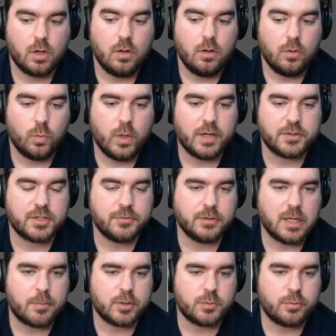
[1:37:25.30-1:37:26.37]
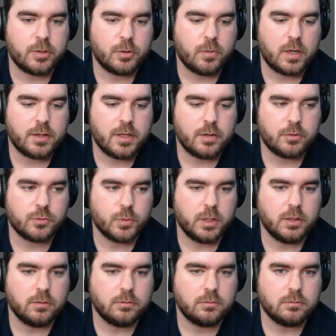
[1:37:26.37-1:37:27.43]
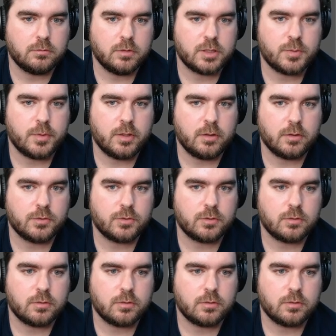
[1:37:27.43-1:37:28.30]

Wow, Sylvan Library's pretty great there as well. Let's be honest.